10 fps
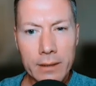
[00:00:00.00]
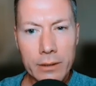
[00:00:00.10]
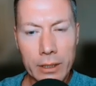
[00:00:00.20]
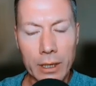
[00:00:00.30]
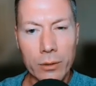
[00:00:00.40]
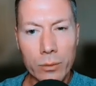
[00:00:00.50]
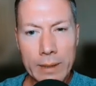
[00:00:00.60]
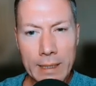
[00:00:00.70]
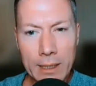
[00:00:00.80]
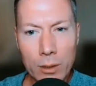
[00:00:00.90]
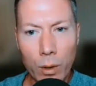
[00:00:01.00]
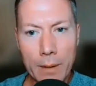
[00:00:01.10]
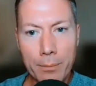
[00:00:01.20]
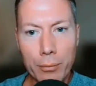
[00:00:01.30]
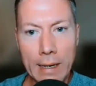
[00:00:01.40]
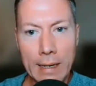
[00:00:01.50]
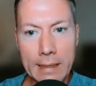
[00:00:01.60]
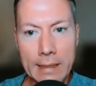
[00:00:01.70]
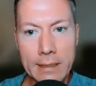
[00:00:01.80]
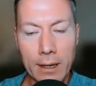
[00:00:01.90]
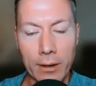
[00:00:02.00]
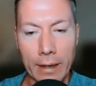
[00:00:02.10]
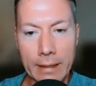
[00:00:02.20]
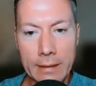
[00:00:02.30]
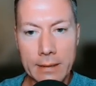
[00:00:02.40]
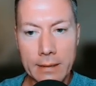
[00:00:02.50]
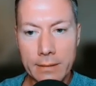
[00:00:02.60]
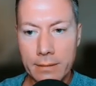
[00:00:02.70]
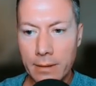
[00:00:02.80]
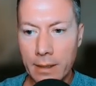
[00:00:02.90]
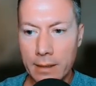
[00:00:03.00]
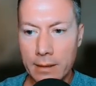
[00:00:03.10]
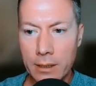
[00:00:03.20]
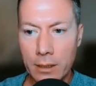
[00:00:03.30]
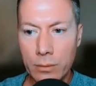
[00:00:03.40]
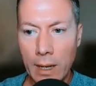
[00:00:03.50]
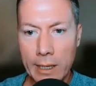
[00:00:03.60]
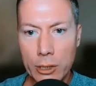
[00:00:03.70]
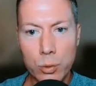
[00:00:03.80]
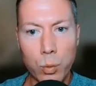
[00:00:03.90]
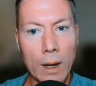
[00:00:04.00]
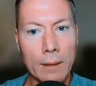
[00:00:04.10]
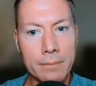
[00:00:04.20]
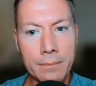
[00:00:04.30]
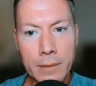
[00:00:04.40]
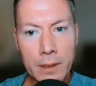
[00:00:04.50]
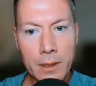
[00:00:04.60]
You know, we didn't quite break these highs. Okay, so H1